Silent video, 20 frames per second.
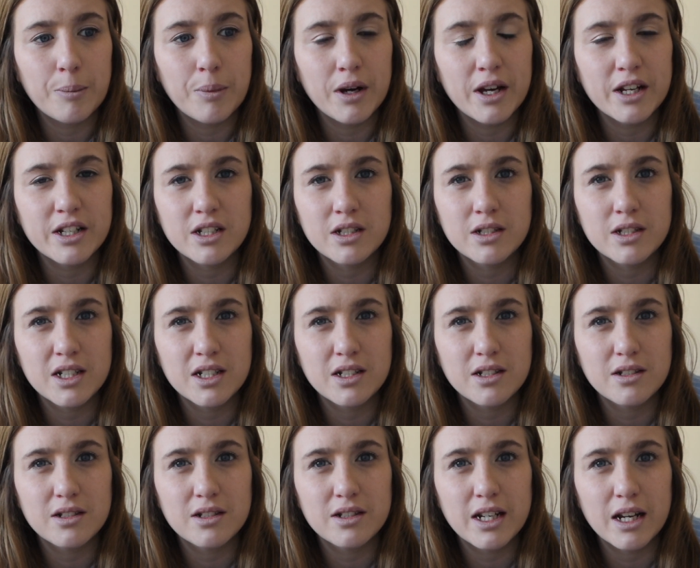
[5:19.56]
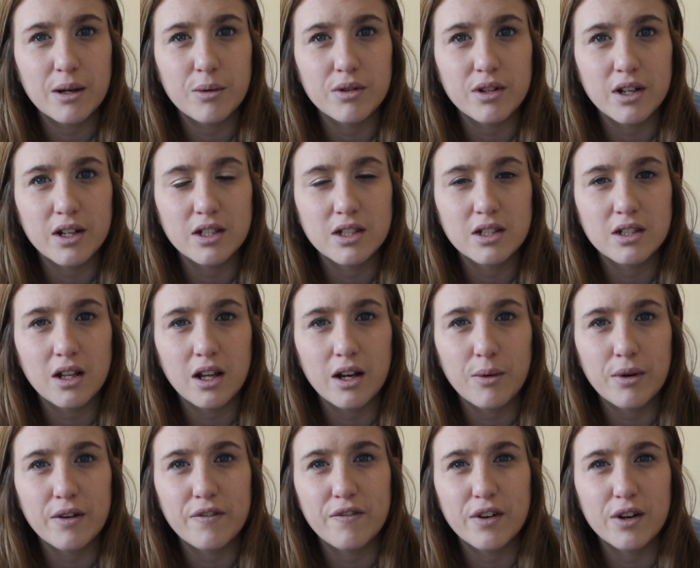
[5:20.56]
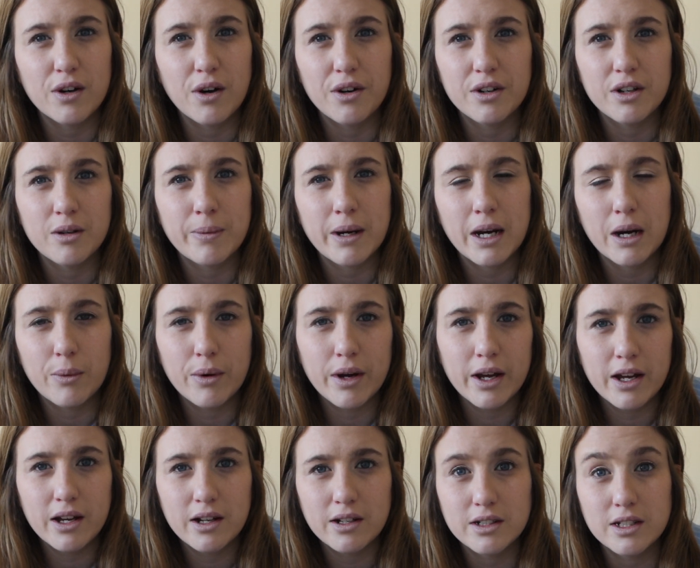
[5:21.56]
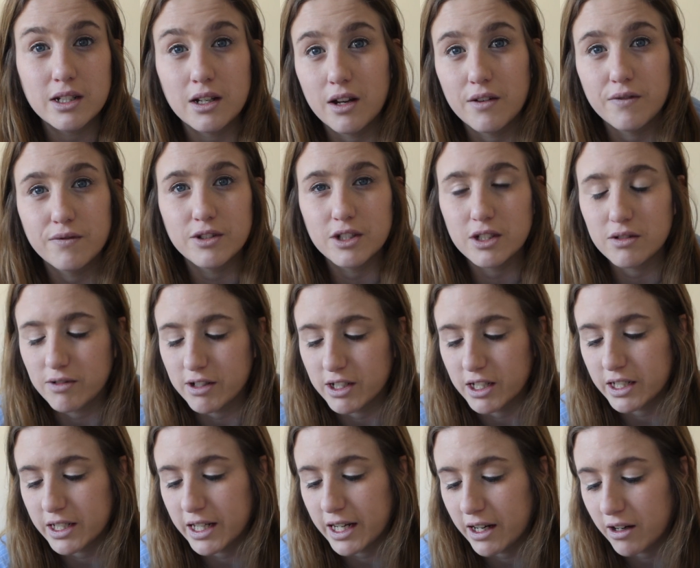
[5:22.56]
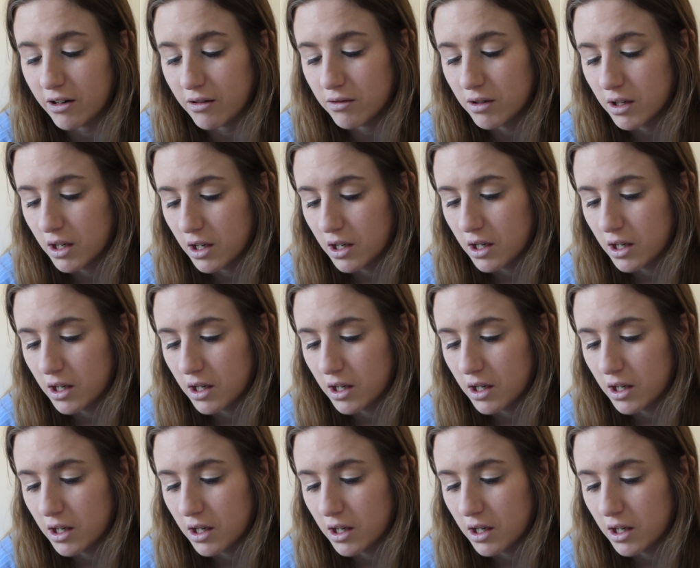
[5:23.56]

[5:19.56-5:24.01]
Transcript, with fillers: it just didn't stick with us. Like, we've forgotten about it until I've just read it now.